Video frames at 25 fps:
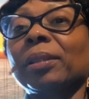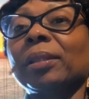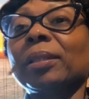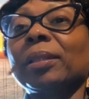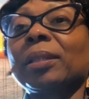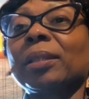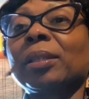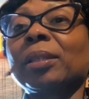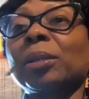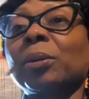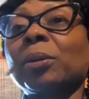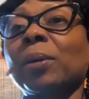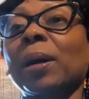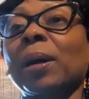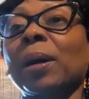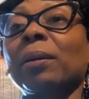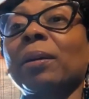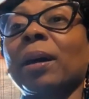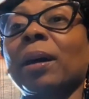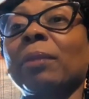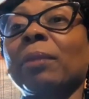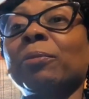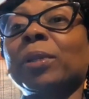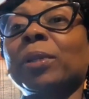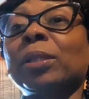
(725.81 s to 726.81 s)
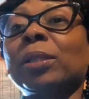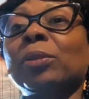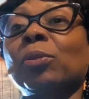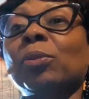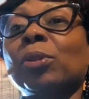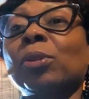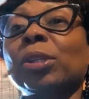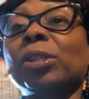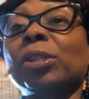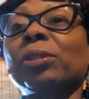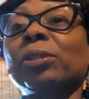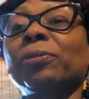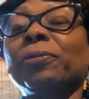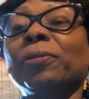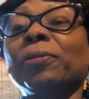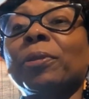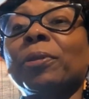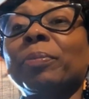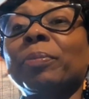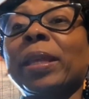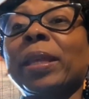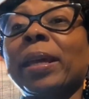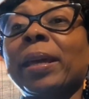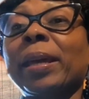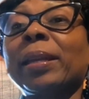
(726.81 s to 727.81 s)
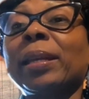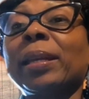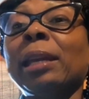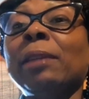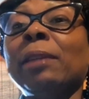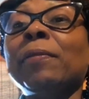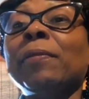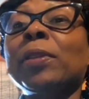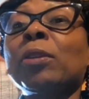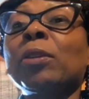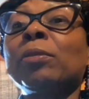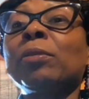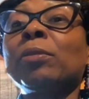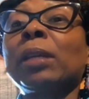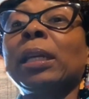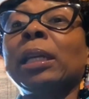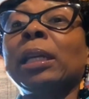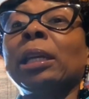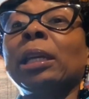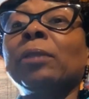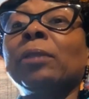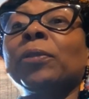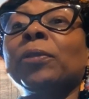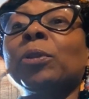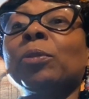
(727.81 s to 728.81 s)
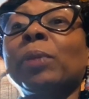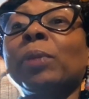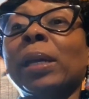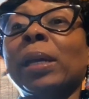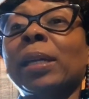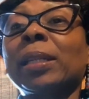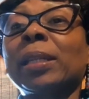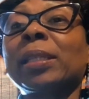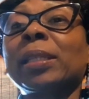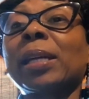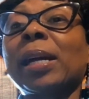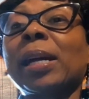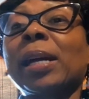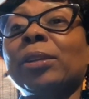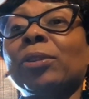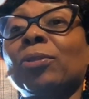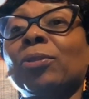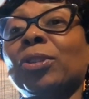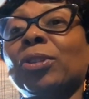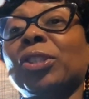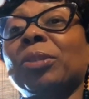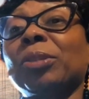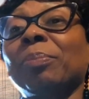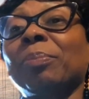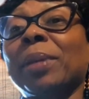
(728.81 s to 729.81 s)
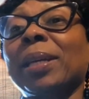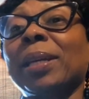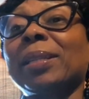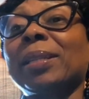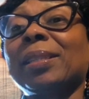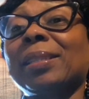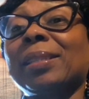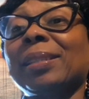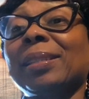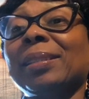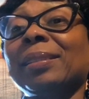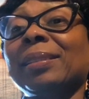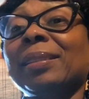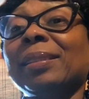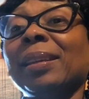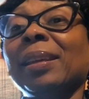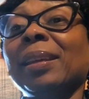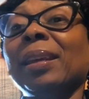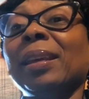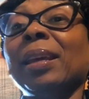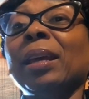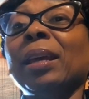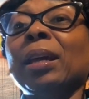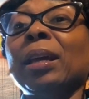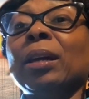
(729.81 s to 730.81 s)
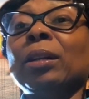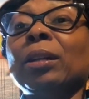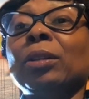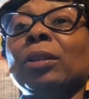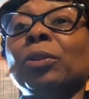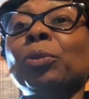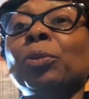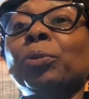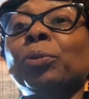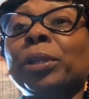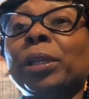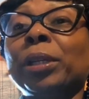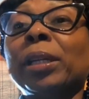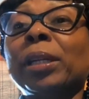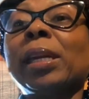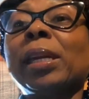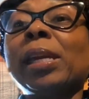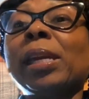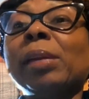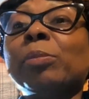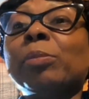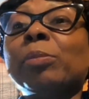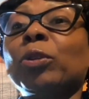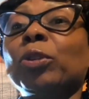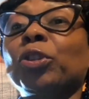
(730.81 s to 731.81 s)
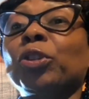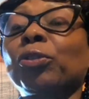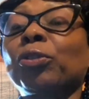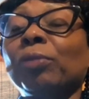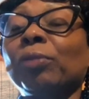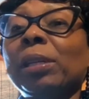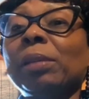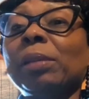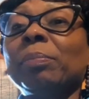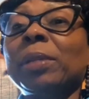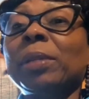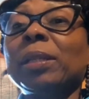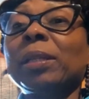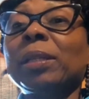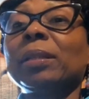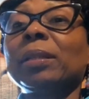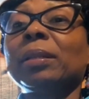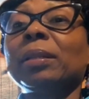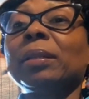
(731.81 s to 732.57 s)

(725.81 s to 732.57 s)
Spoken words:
So I was nauseous from that. Even though they give you anti-nausea medicine during your chemo treatment,